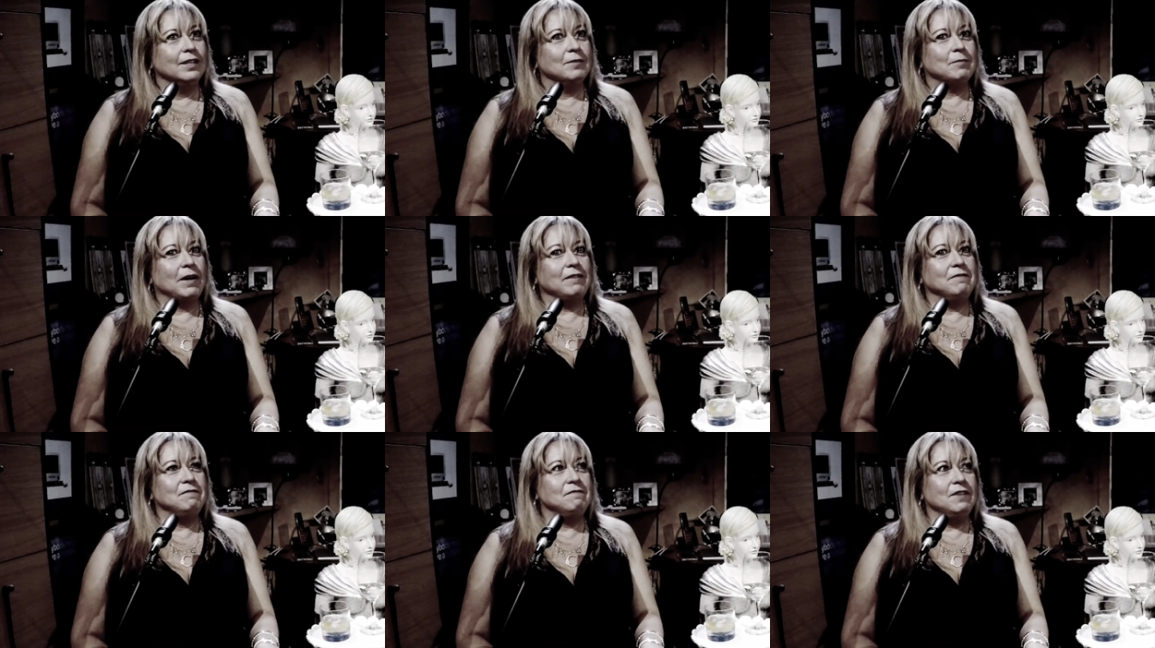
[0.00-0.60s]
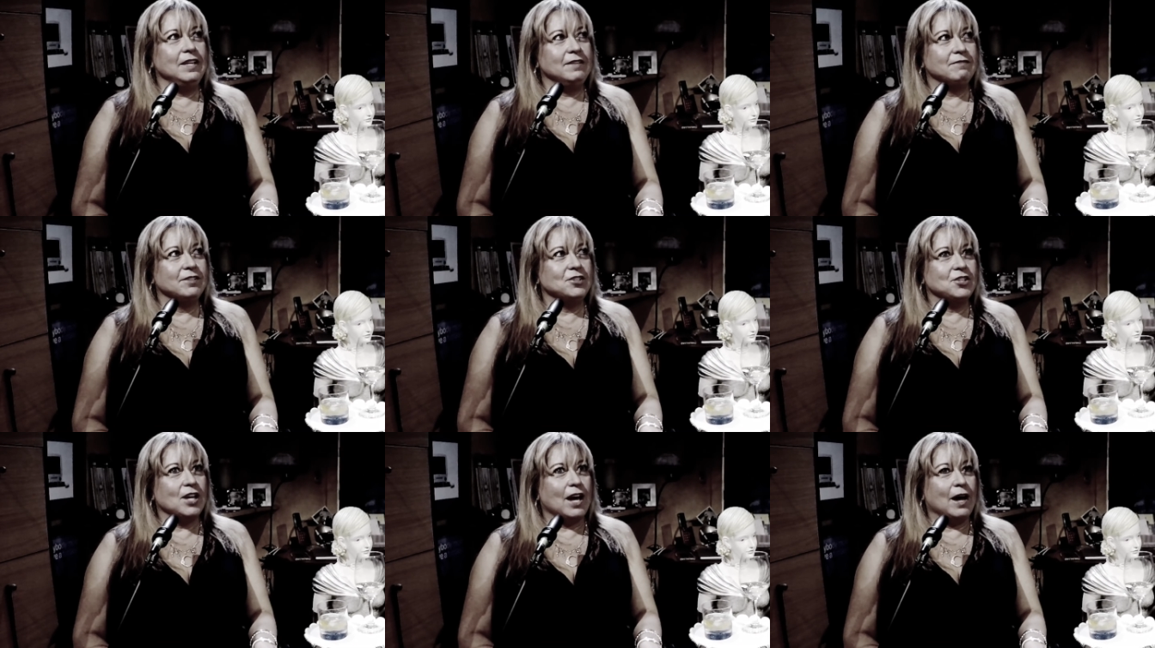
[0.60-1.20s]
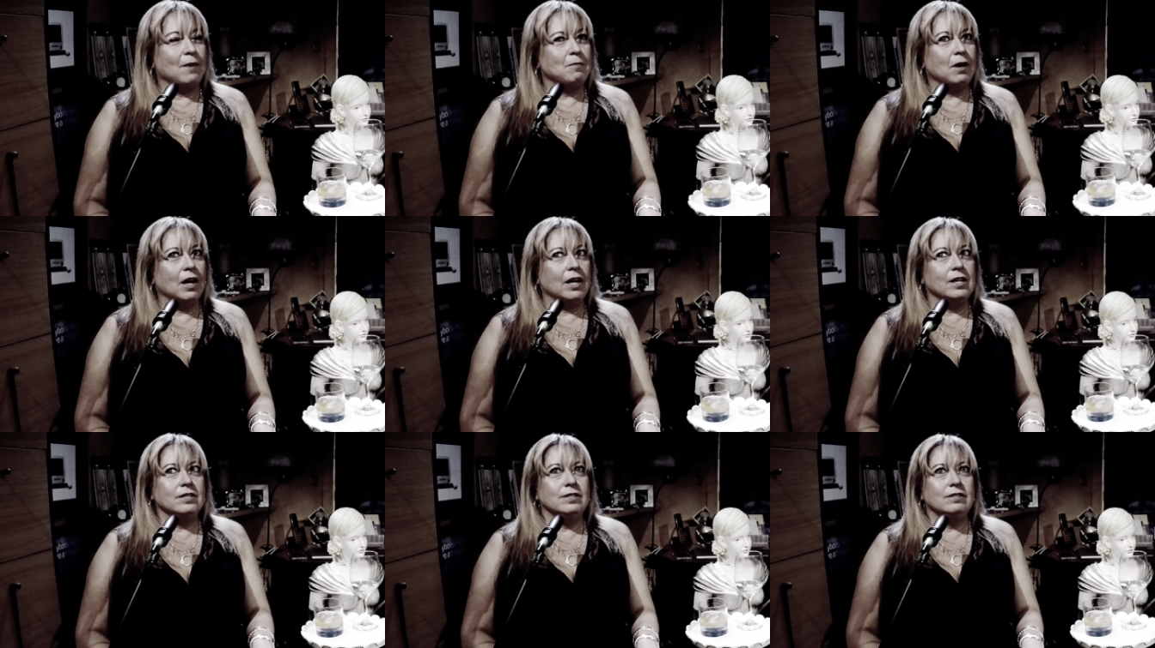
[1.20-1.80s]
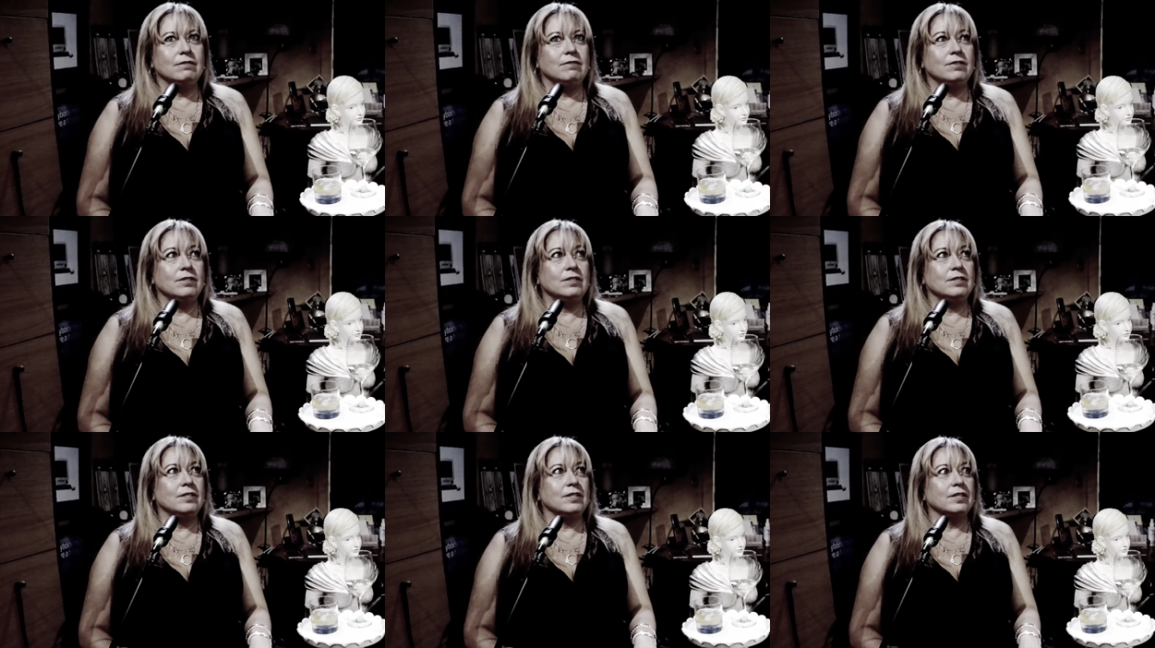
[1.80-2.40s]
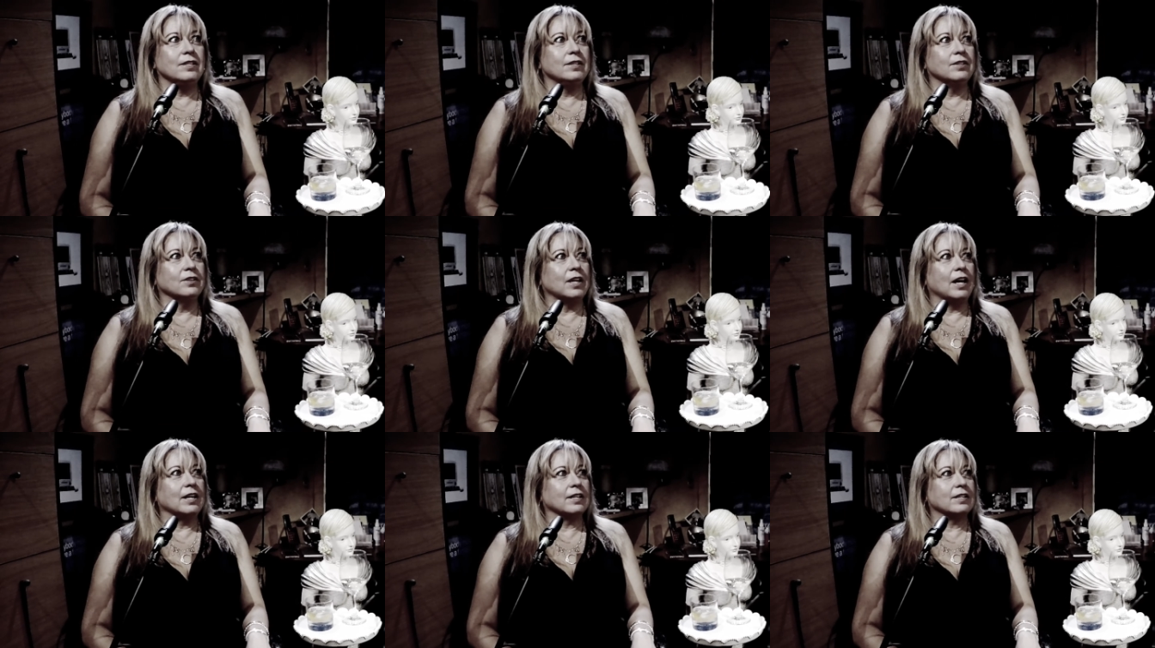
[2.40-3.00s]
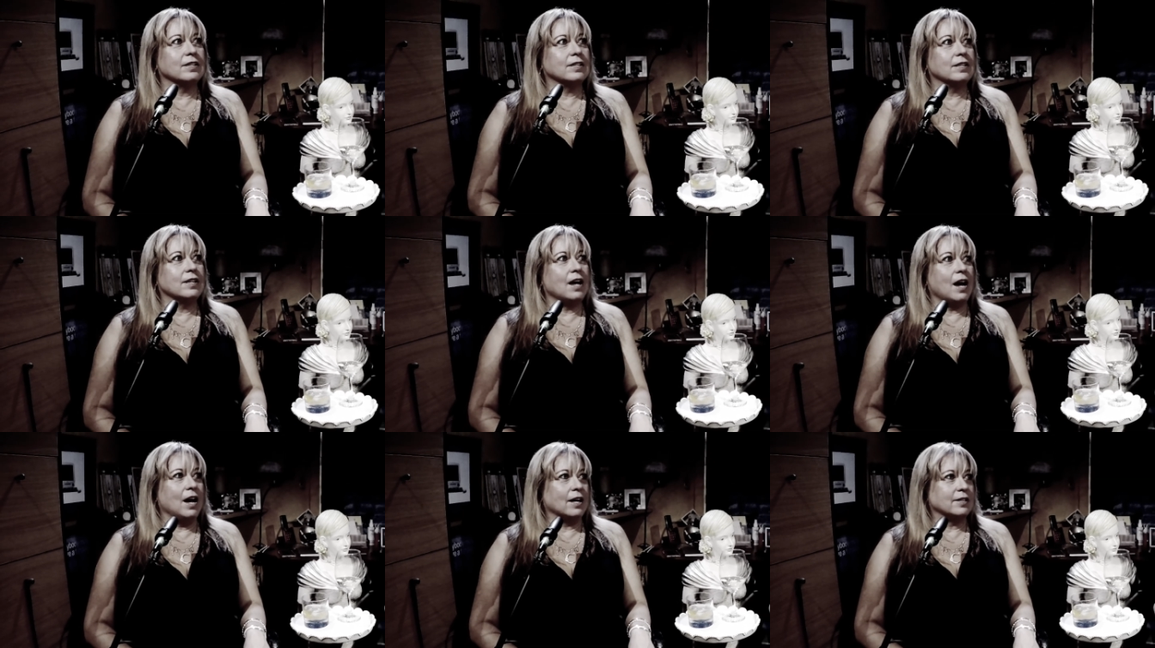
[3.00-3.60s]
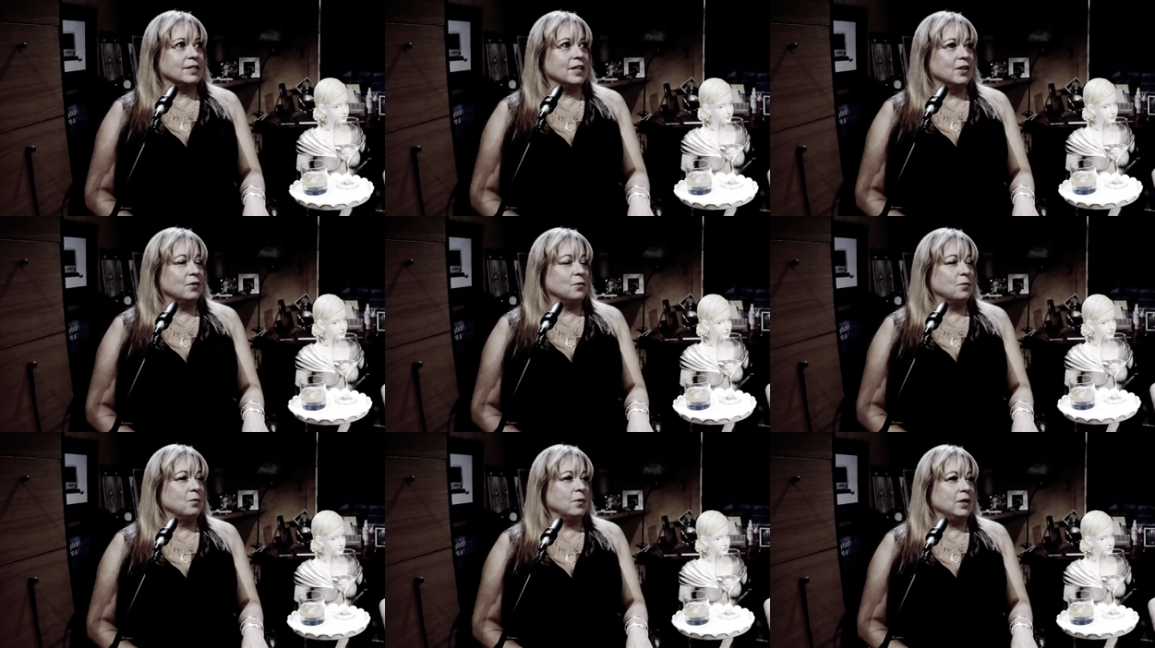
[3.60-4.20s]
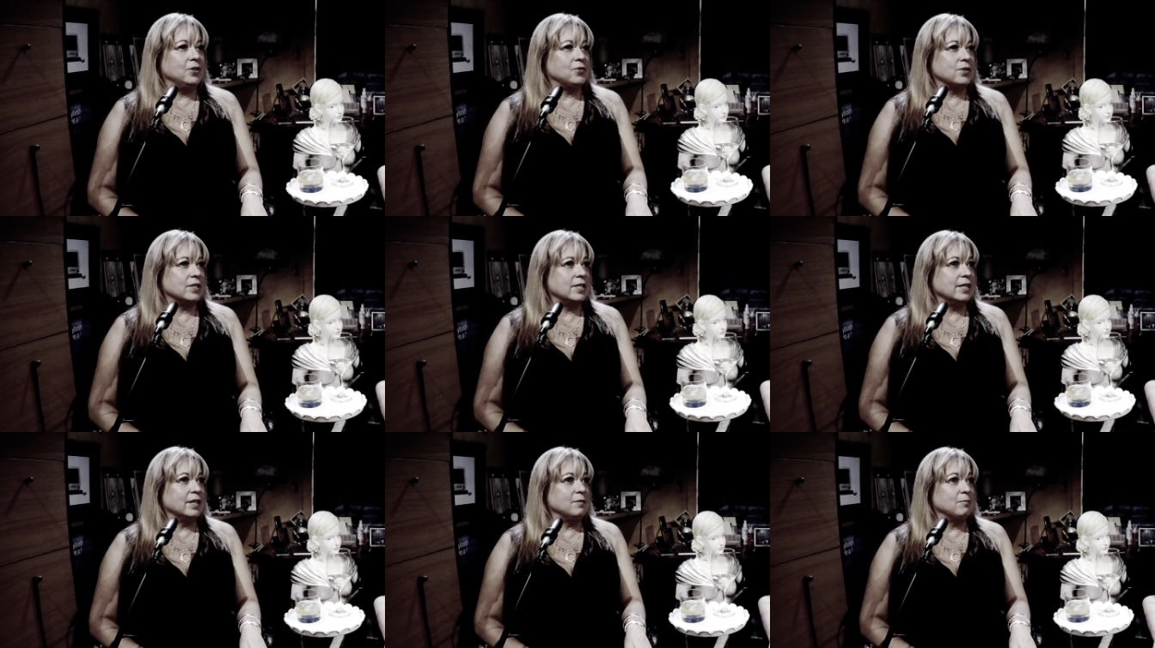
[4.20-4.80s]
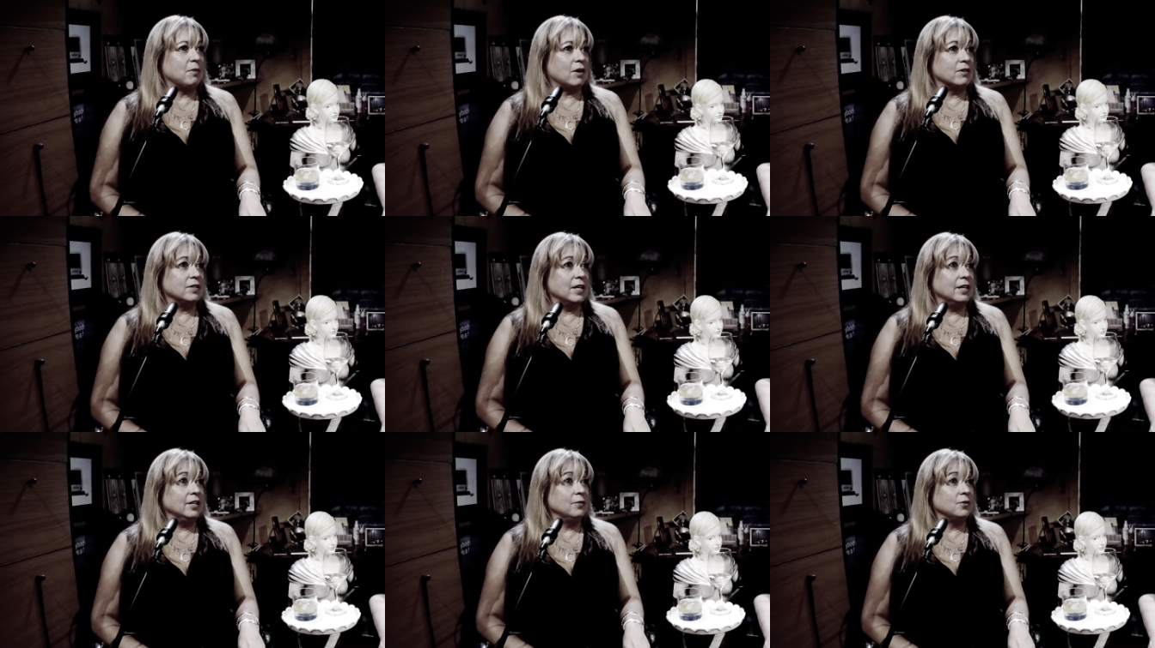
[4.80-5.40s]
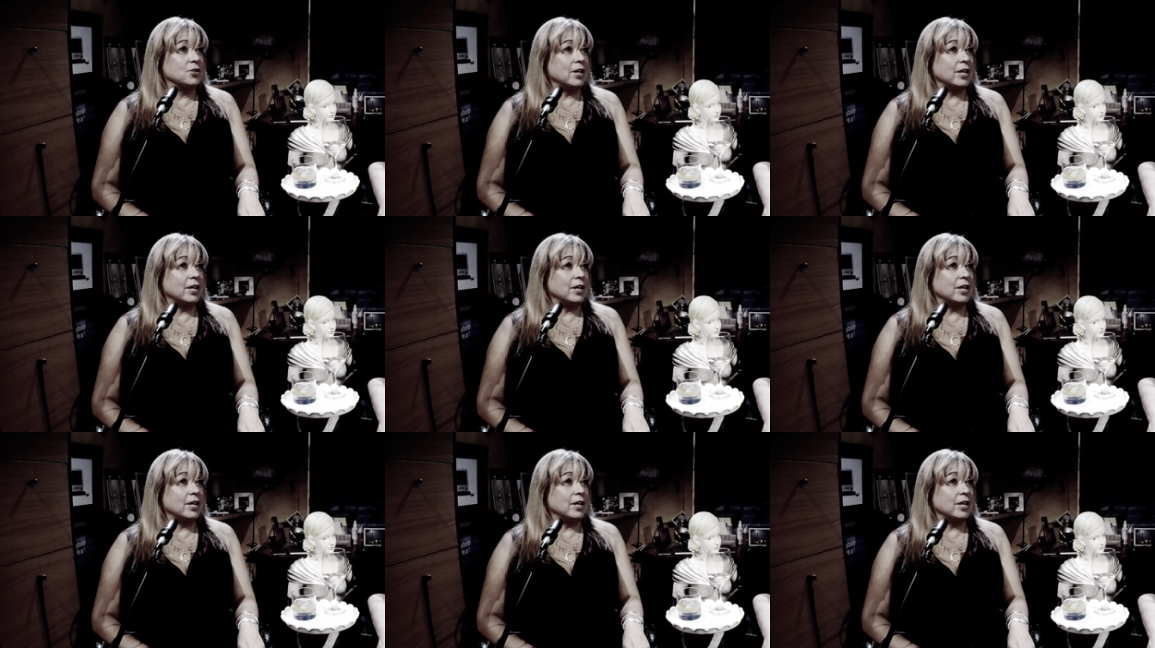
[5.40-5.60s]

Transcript: My favorite job, I did a lot of cocktail waitressing and bartending, which I